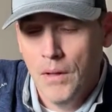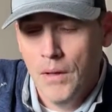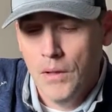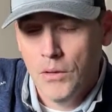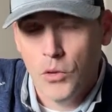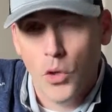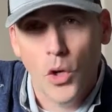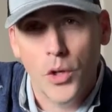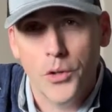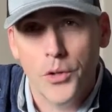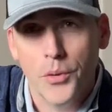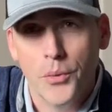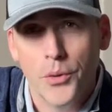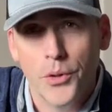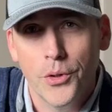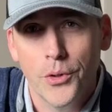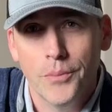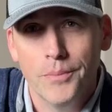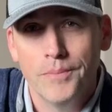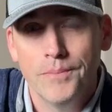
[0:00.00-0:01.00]
laundry
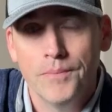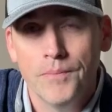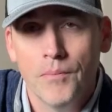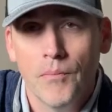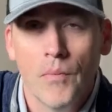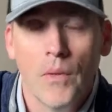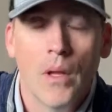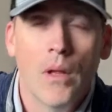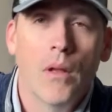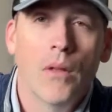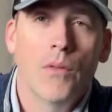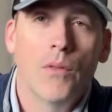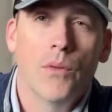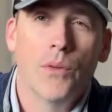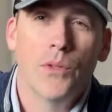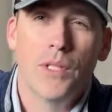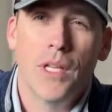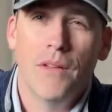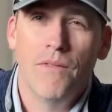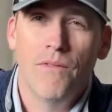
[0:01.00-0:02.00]
room.
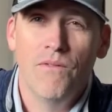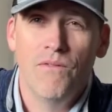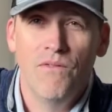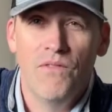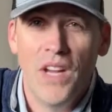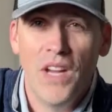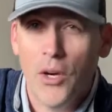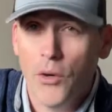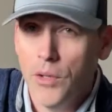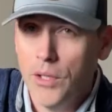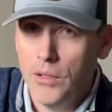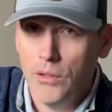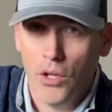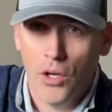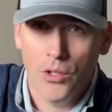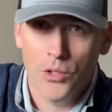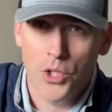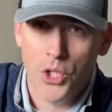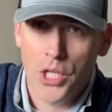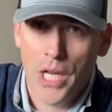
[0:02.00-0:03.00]
There's a very
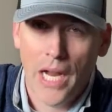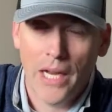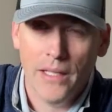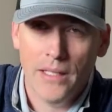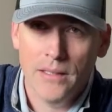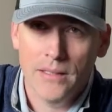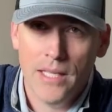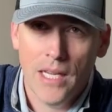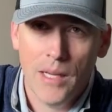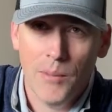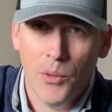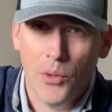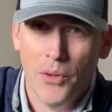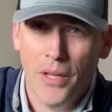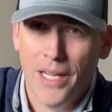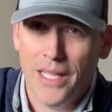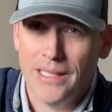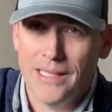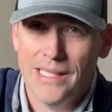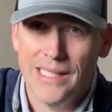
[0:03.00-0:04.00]
large dining table
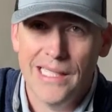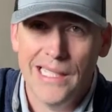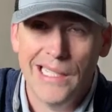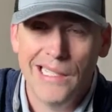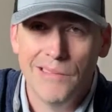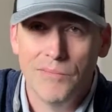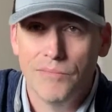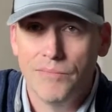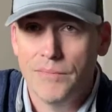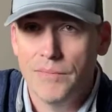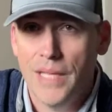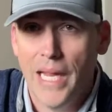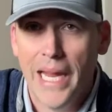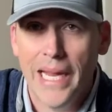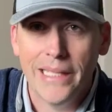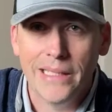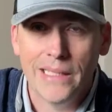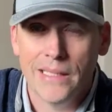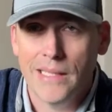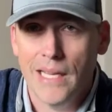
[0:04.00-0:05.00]
that can seat
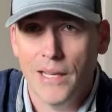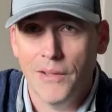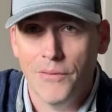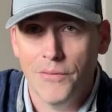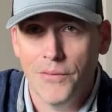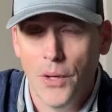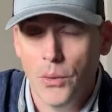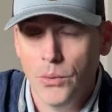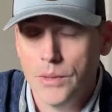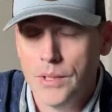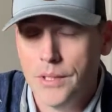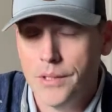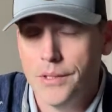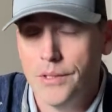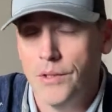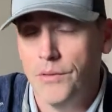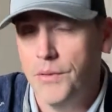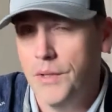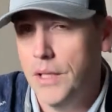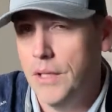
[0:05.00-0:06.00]
8 to 10 folks.
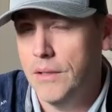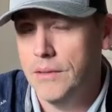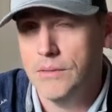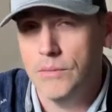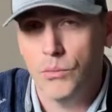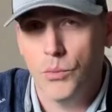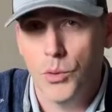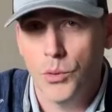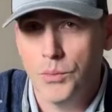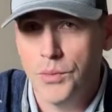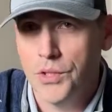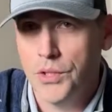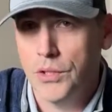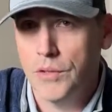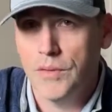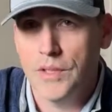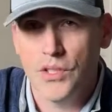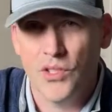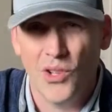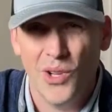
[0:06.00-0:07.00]
So if you get room
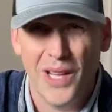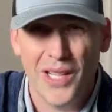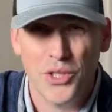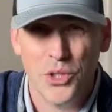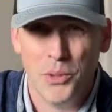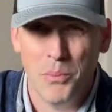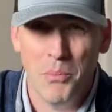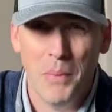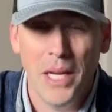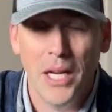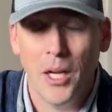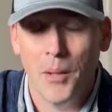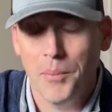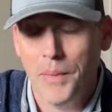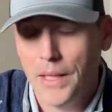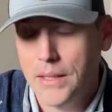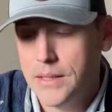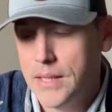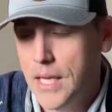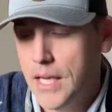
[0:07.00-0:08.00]
service, they'll actually make up
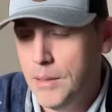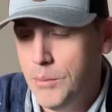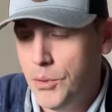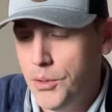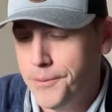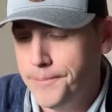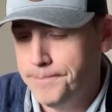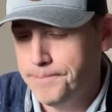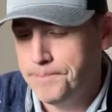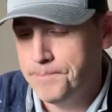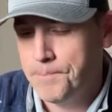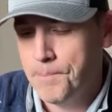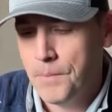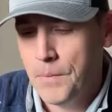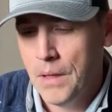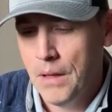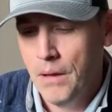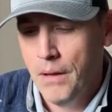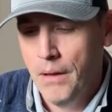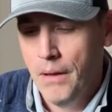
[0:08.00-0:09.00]
that table.
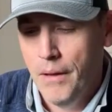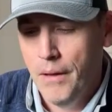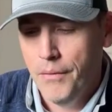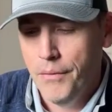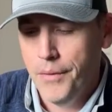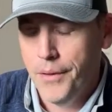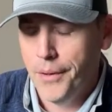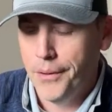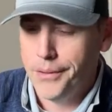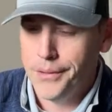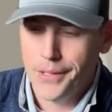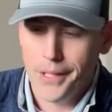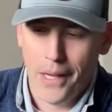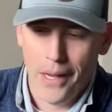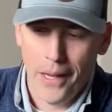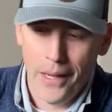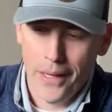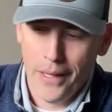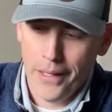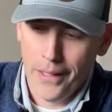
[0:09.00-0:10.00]
There's
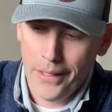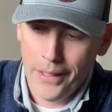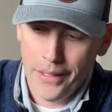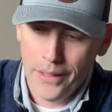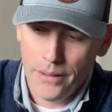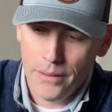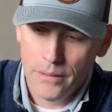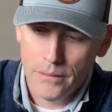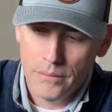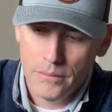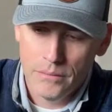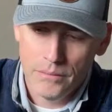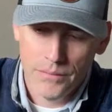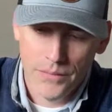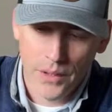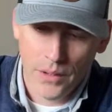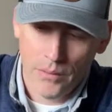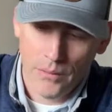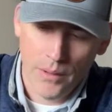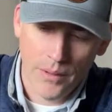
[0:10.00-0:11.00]
a
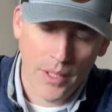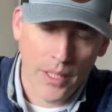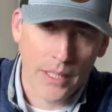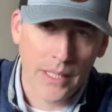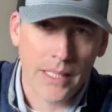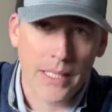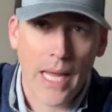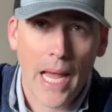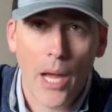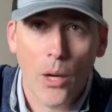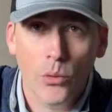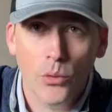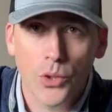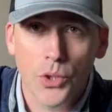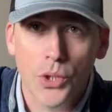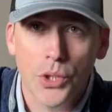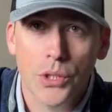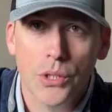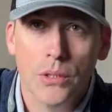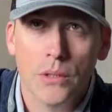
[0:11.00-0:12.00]
nice
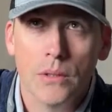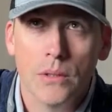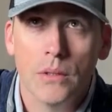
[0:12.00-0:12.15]
couch,